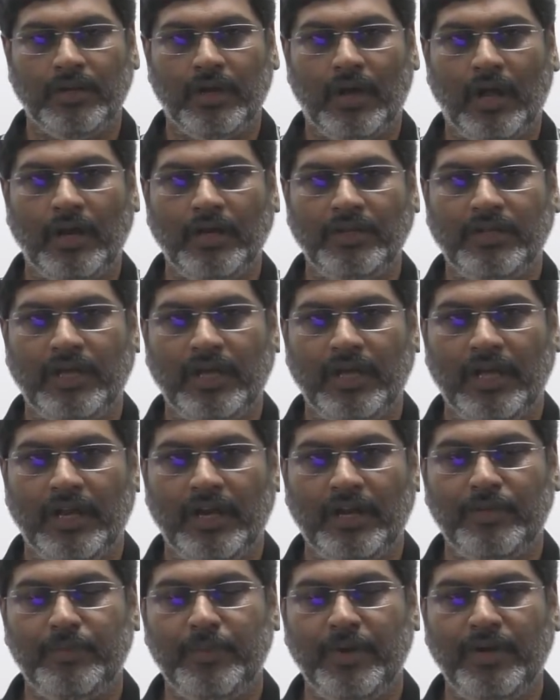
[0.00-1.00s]
only the
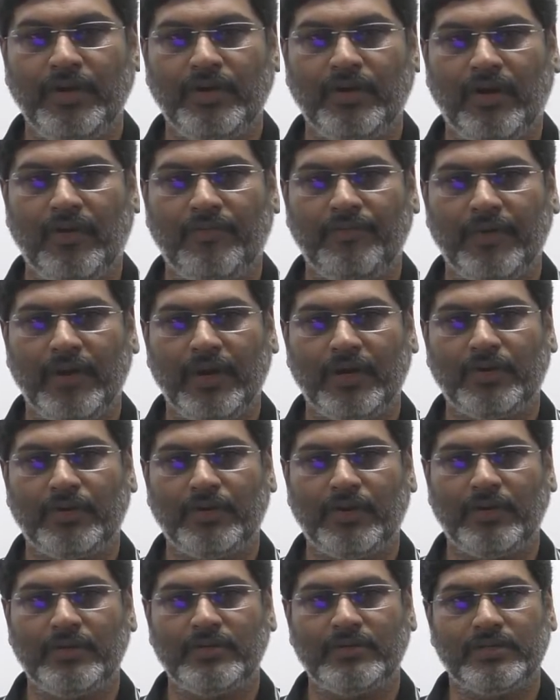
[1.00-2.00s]
arrangement of
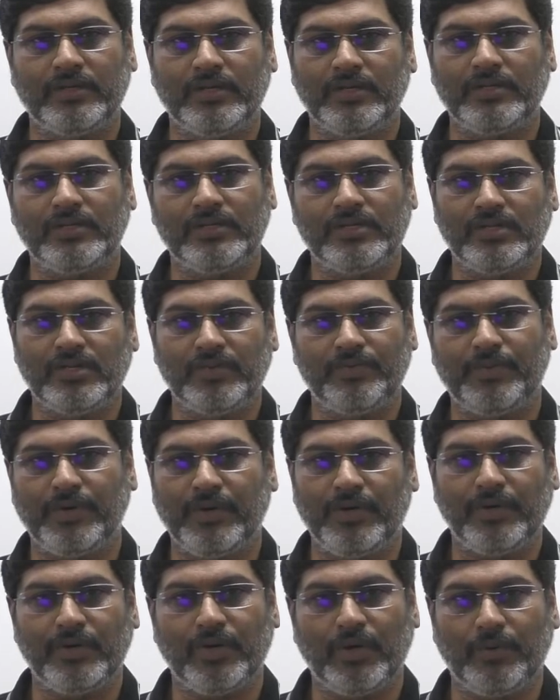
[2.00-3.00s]
electrons is
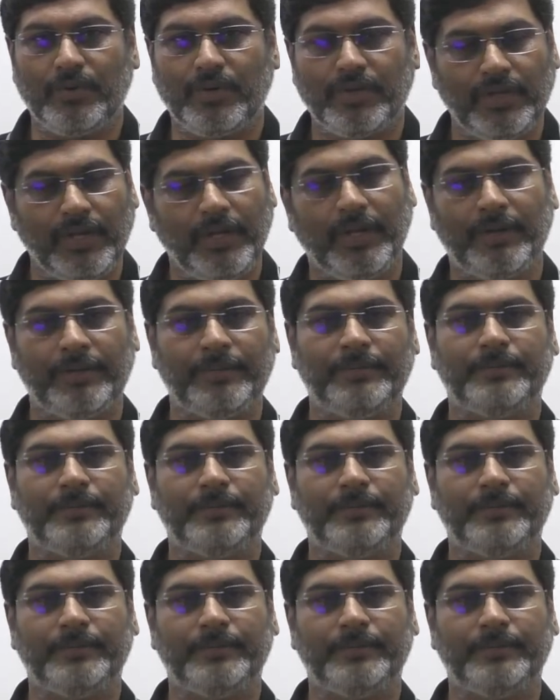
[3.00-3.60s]
different over there.